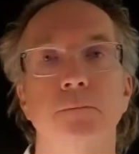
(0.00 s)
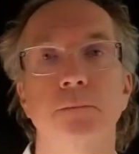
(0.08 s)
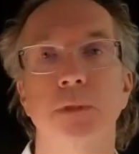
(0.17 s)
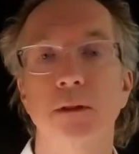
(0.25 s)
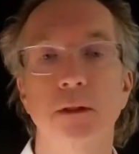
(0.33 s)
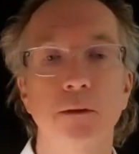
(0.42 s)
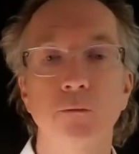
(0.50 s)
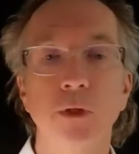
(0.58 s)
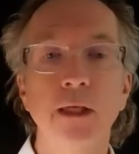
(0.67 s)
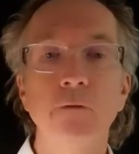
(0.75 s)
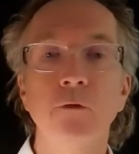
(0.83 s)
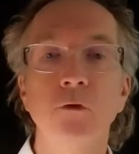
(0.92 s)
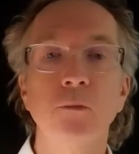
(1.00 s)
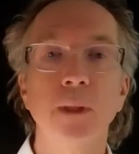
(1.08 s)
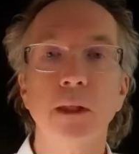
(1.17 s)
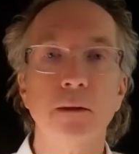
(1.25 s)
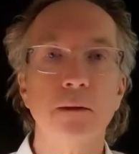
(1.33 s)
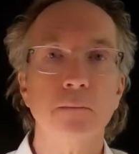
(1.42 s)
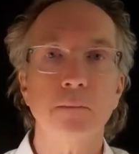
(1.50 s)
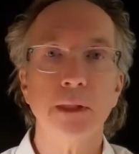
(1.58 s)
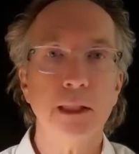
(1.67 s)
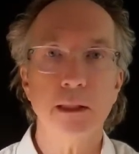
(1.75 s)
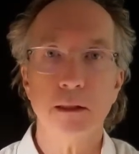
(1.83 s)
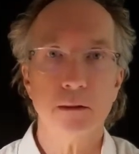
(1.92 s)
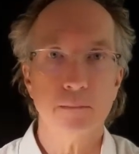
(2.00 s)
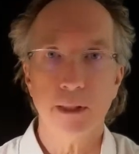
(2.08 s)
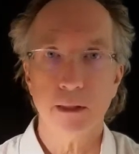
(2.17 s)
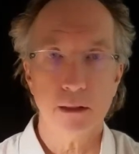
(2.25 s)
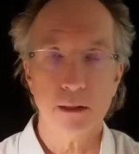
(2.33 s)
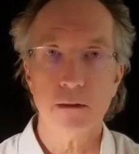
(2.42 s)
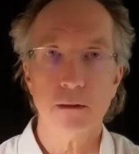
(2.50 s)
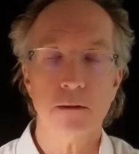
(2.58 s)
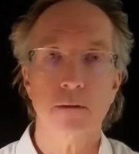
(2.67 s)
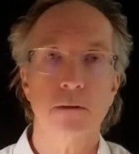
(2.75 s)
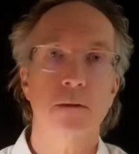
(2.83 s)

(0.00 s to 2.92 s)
Well, life is about eating and being eaten.